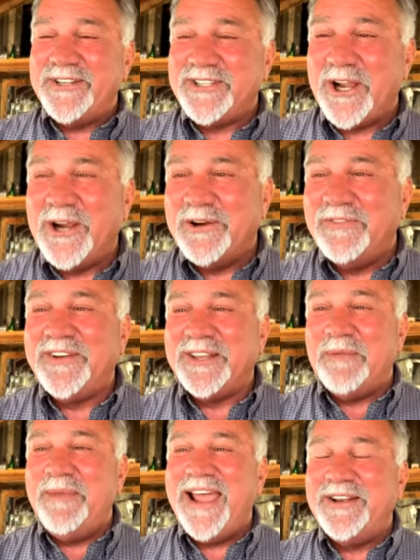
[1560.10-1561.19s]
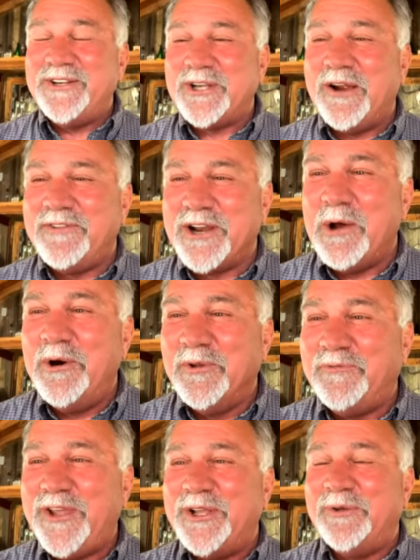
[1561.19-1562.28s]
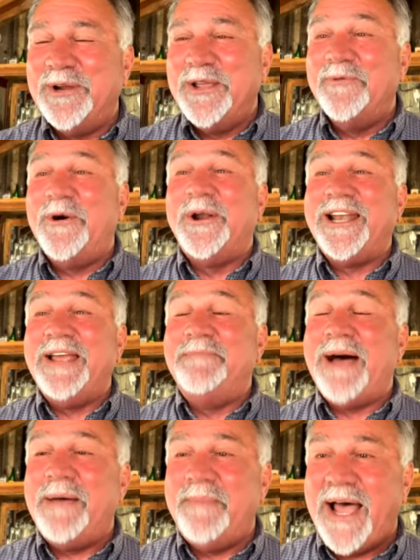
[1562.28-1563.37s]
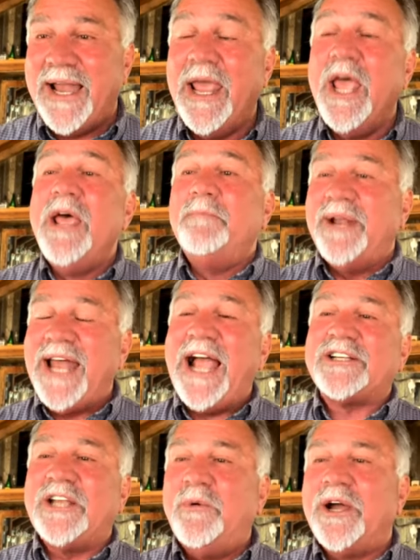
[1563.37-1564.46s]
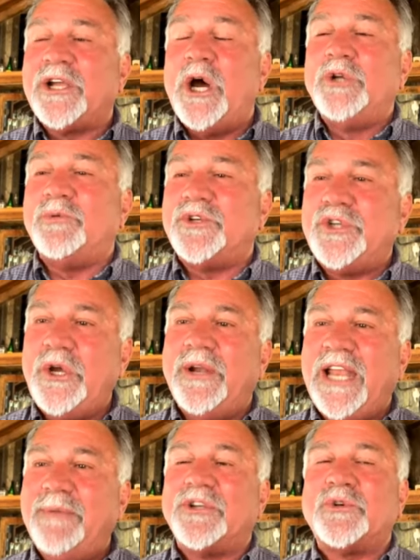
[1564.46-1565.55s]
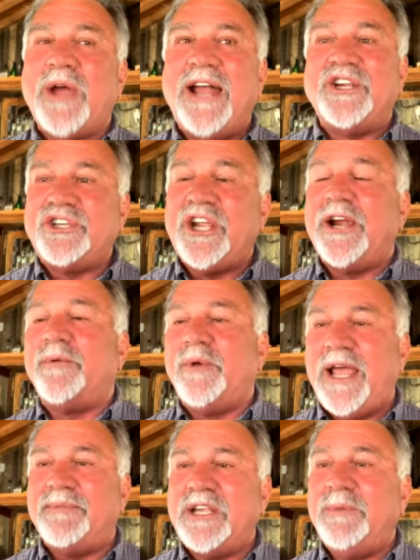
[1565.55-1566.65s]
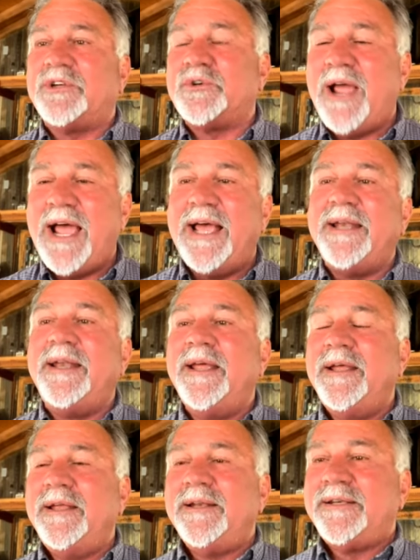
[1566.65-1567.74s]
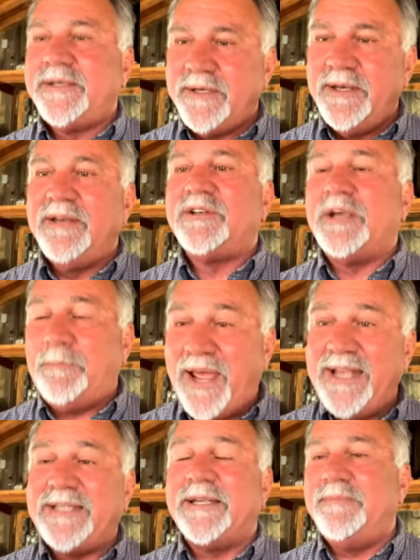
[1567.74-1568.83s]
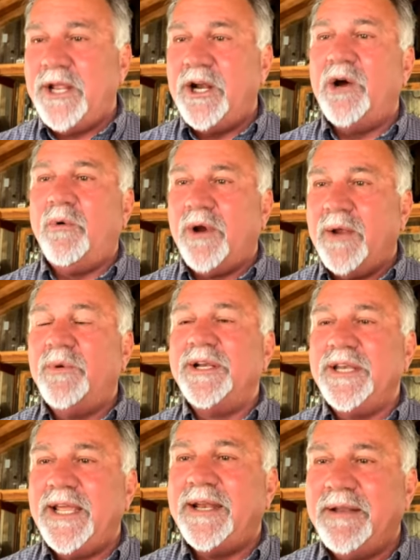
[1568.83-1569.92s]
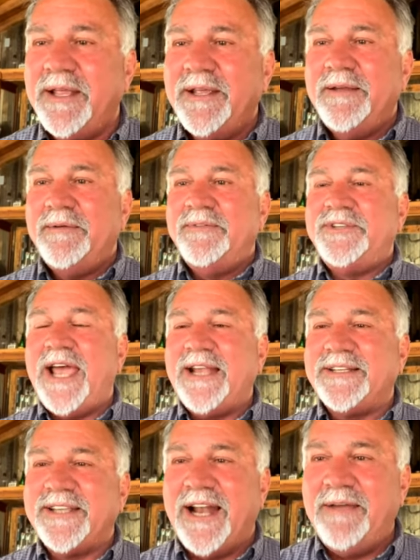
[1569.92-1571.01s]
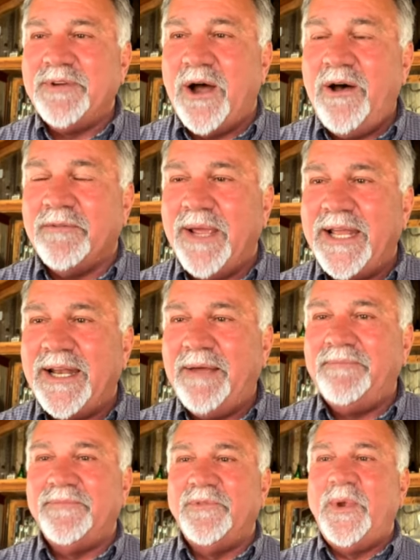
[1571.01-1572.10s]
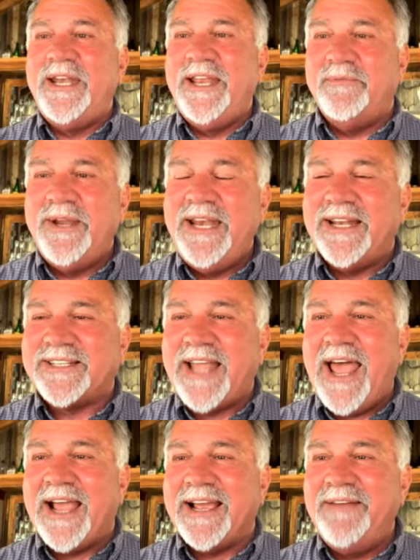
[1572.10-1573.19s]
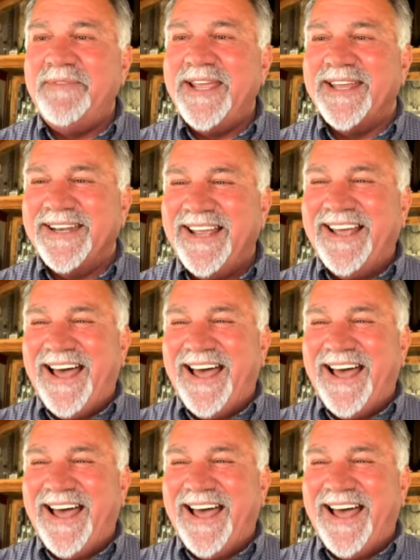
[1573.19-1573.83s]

deserved the man deserved to go on the field when he wanted in my mind but actually what coach was doing he was trying to share reps he was trying to pace him you know where he wouldn't get yeah Jackson said, oh man I'm, we need we need a sack i'm in